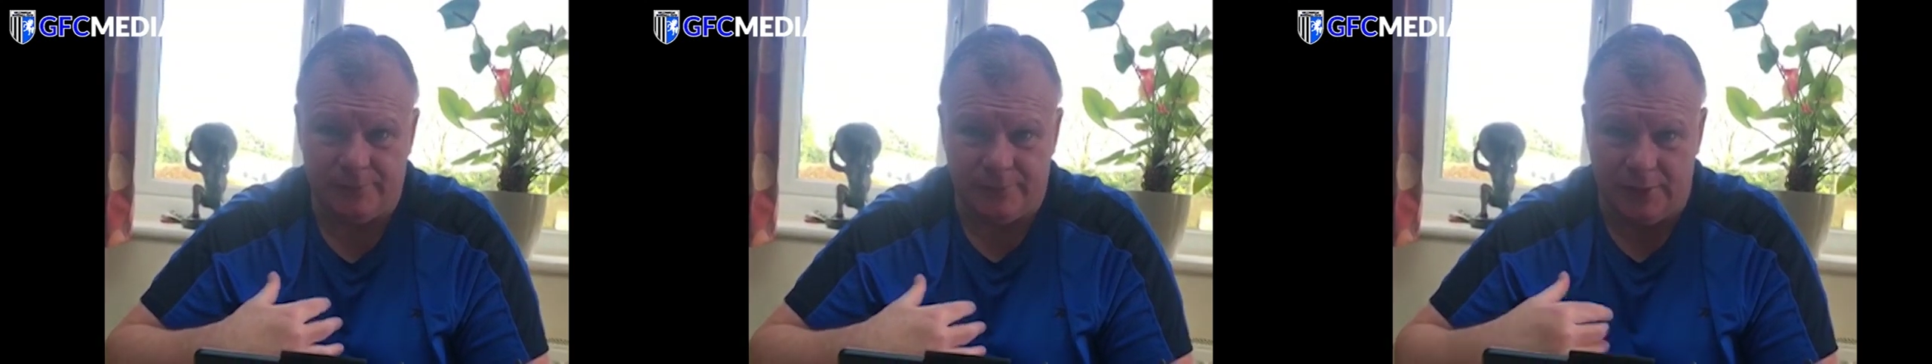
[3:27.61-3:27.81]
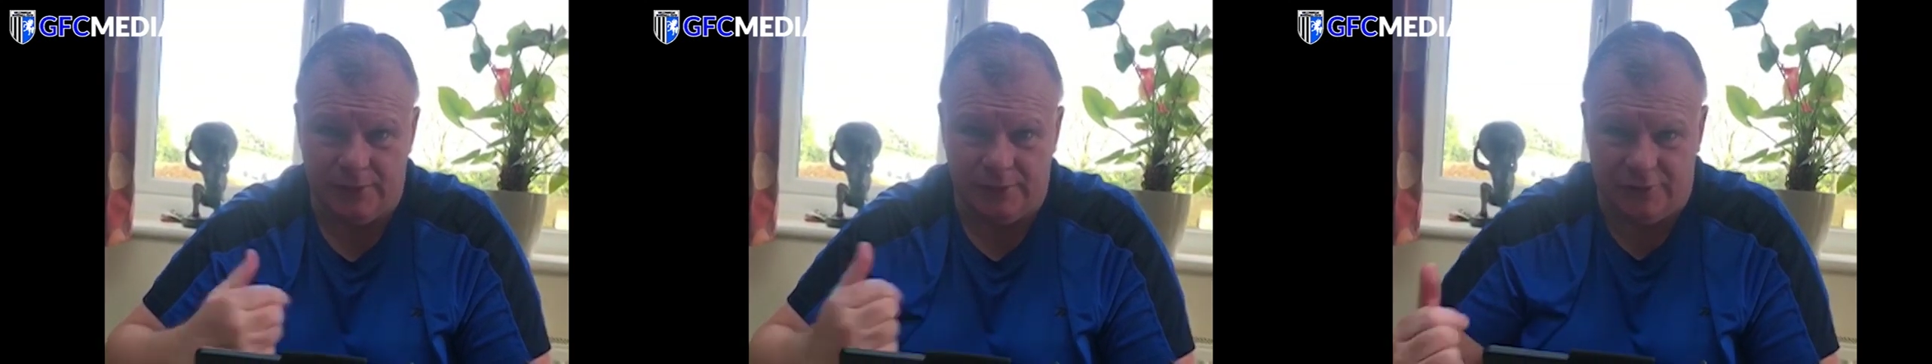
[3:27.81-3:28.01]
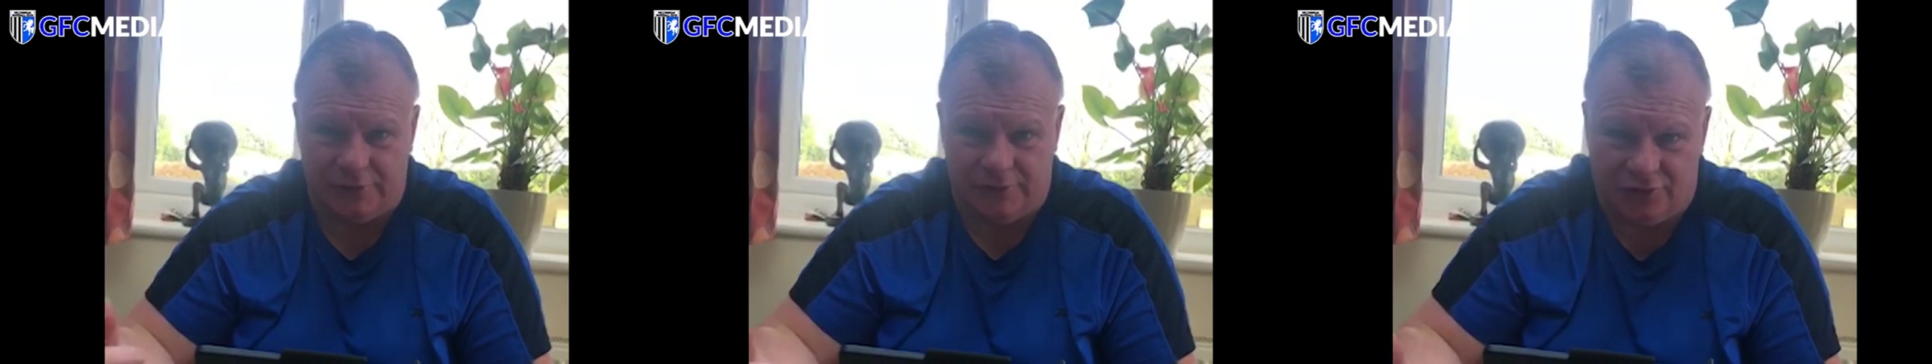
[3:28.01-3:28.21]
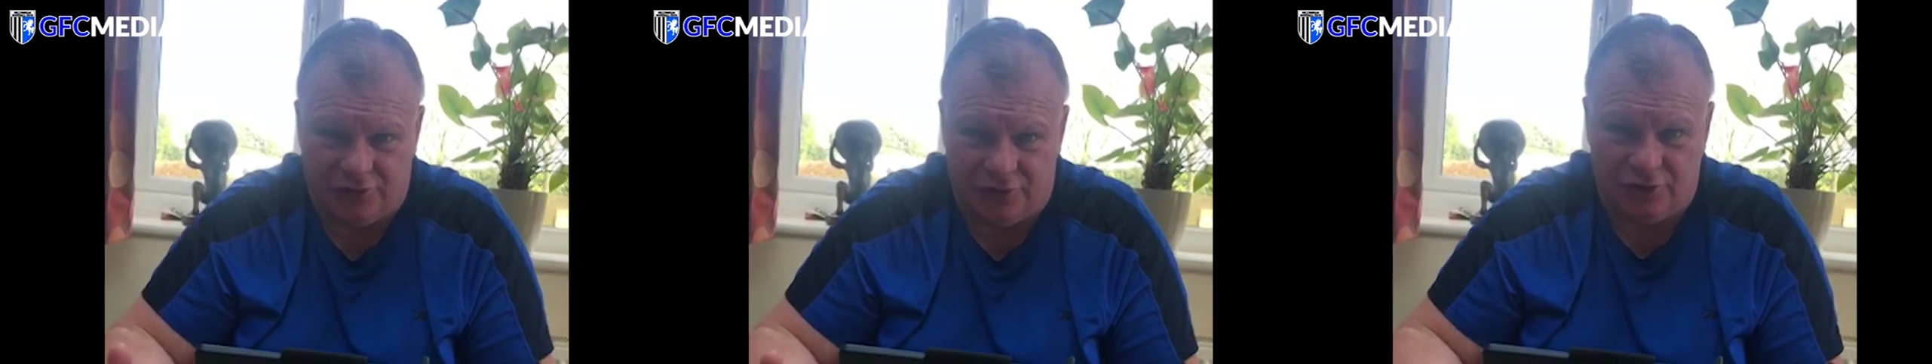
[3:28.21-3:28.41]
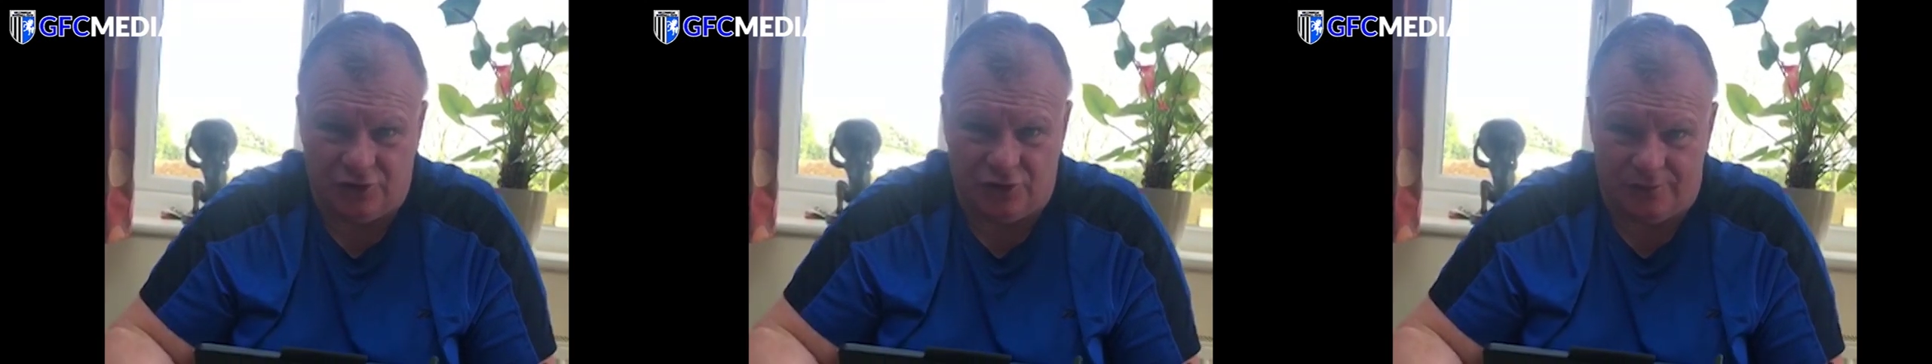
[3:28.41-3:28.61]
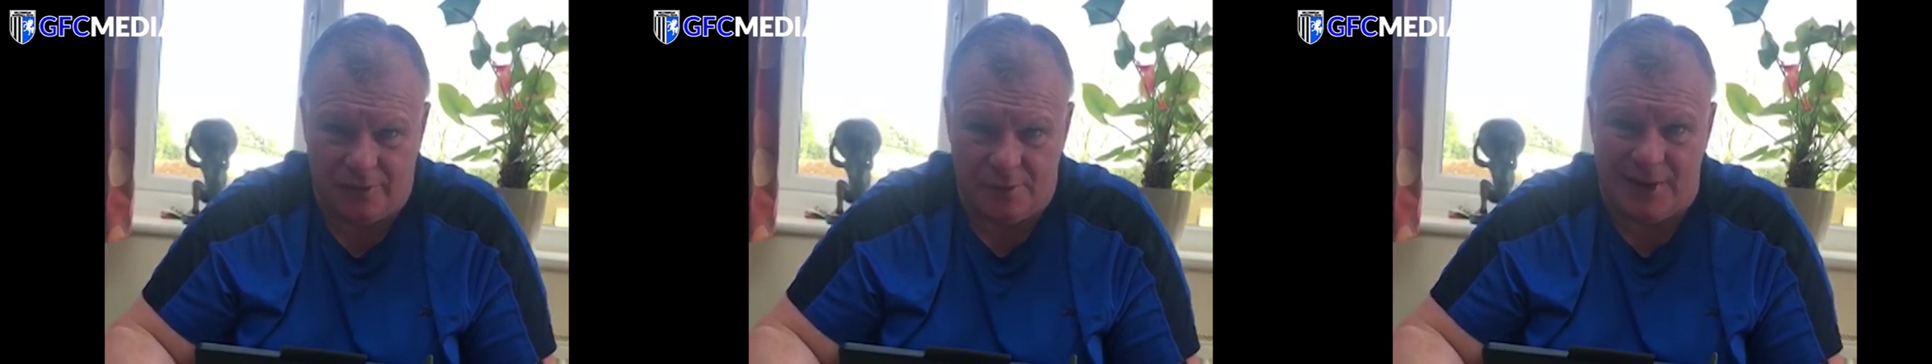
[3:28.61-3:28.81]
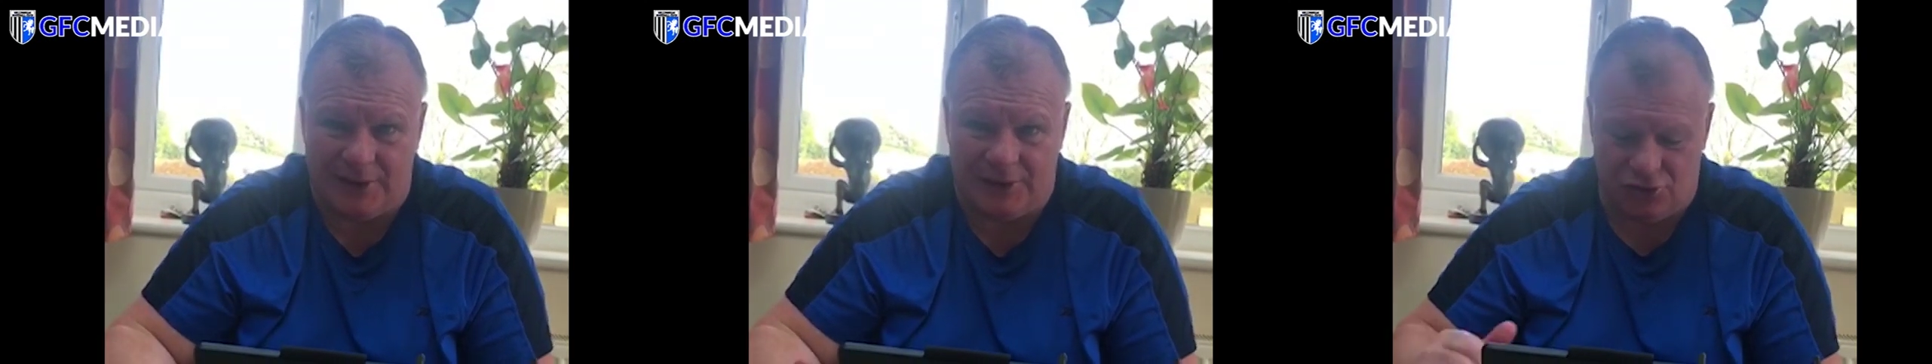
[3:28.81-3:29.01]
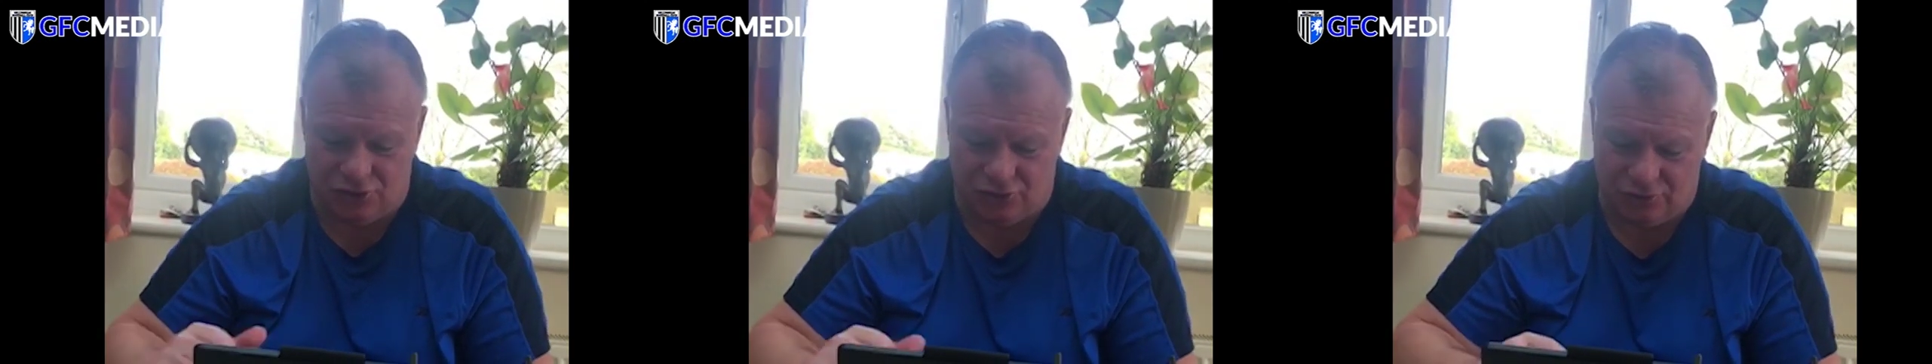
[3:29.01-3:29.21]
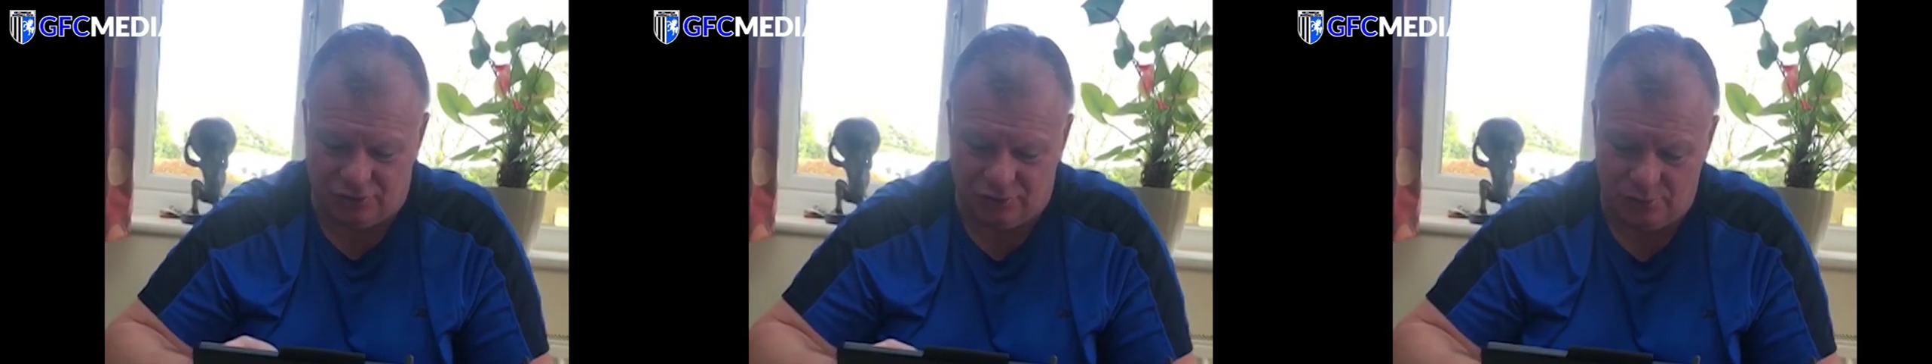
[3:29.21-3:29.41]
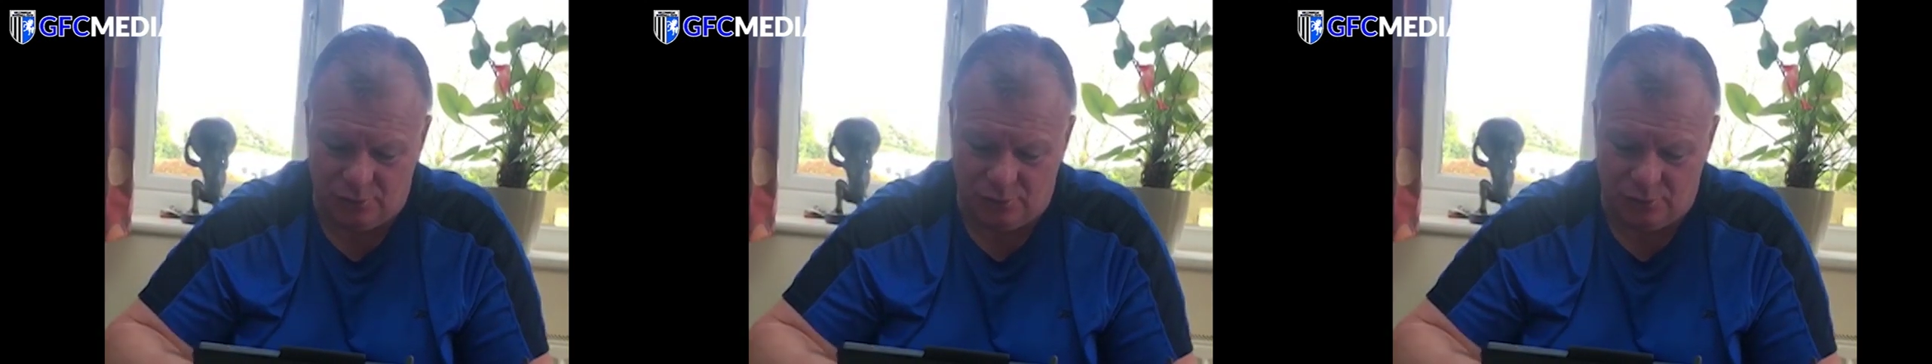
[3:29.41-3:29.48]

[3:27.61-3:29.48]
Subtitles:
at the decision of the managers.